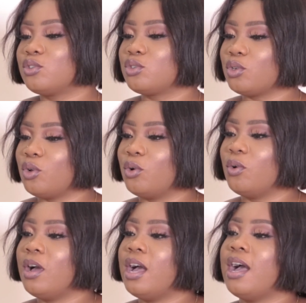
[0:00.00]

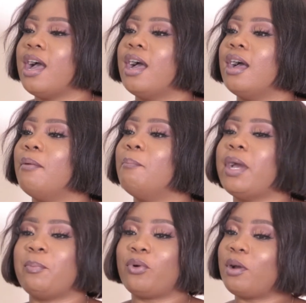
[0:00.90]
So
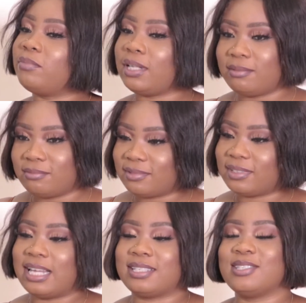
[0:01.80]
my problem,
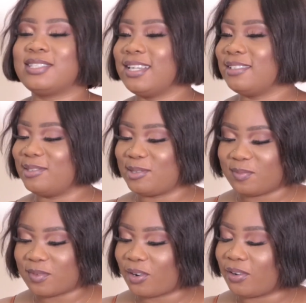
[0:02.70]
I still say it to
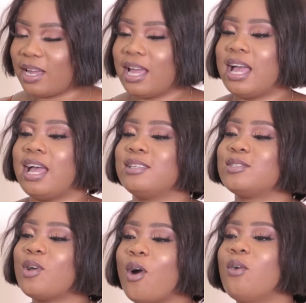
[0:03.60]
tomorrow,
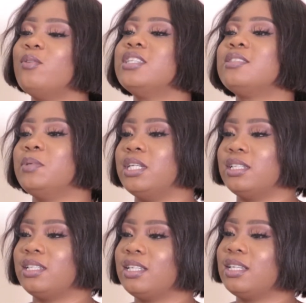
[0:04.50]
has always
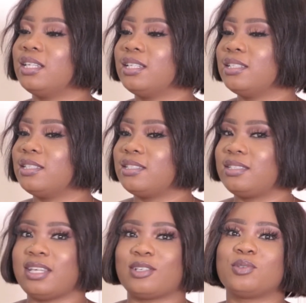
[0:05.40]
been
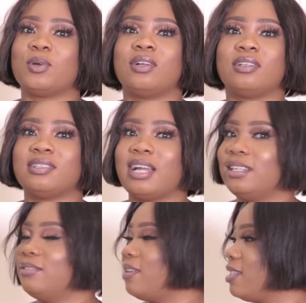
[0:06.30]
sexual
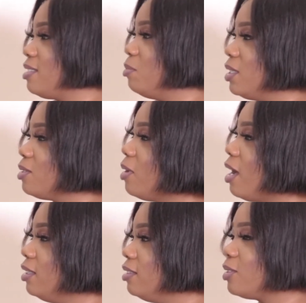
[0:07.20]
advancement, or
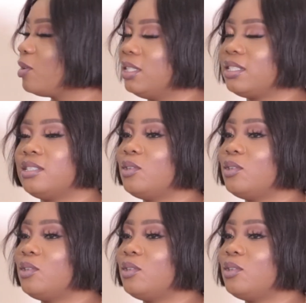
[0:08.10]
how do you call it?